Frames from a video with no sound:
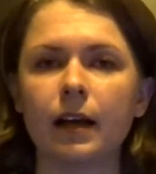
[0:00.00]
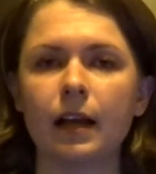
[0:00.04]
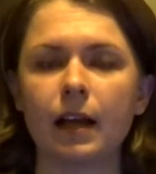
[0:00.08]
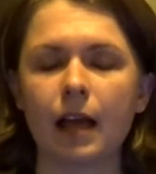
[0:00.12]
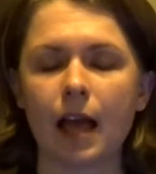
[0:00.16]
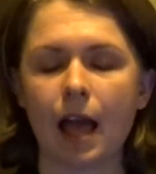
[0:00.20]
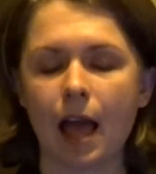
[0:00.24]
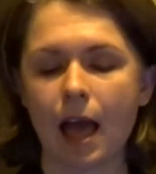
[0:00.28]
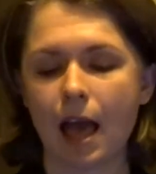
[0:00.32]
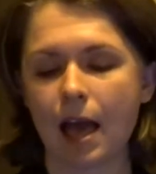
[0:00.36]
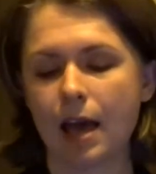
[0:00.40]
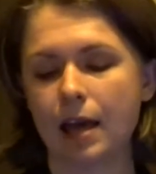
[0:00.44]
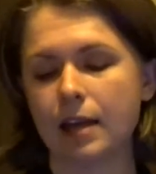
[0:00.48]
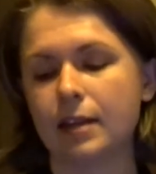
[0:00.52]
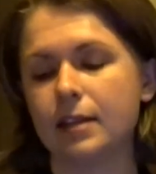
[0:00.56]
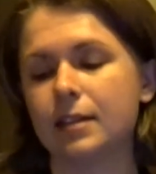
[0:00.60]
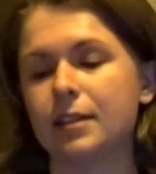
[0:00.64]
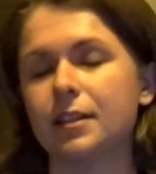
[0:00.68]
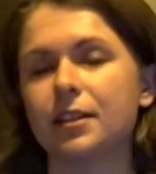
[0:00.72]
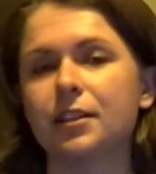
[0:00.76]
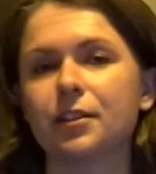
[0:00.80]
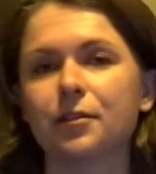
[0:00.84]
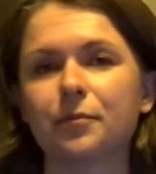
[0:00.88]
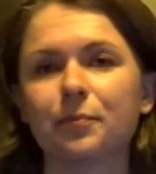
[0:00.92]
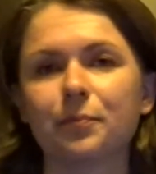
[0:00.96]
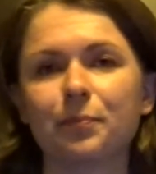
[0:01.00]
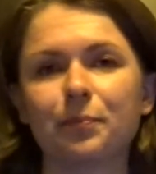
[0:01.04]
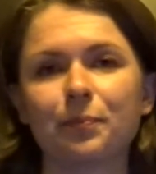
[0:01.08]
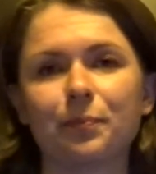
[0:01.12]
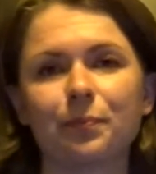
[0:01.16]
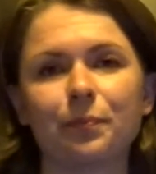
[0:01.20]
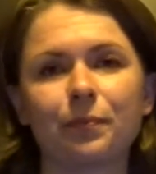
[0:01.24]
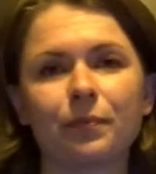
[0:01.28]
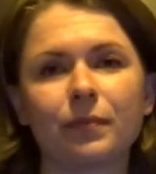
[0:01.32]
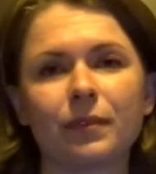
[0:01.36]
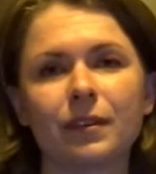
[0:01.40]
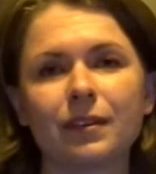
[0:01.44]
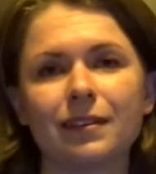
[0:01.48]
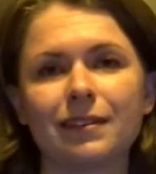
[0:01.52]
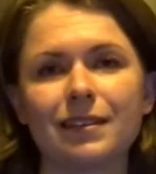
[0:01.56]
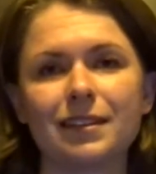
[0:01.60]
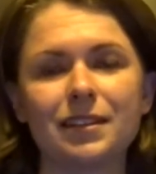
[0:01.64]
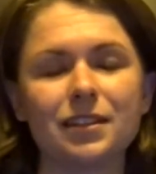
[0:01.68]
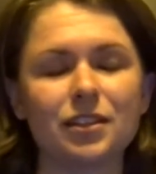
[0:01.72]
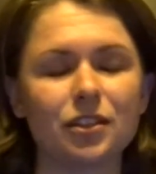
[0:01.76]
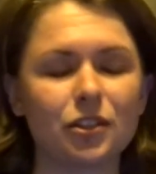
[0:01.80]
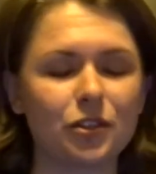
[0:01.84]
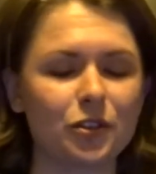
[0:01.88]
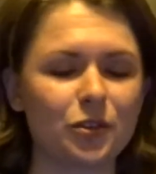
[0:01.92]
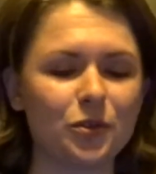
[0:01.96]
And these
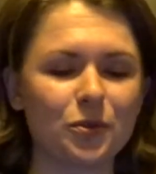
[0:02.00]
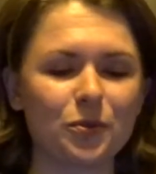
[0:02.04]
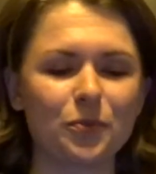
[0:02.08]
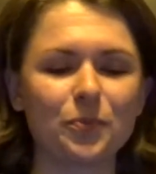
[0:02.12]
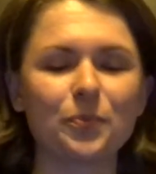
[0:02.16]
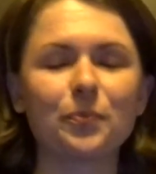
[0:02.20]
two,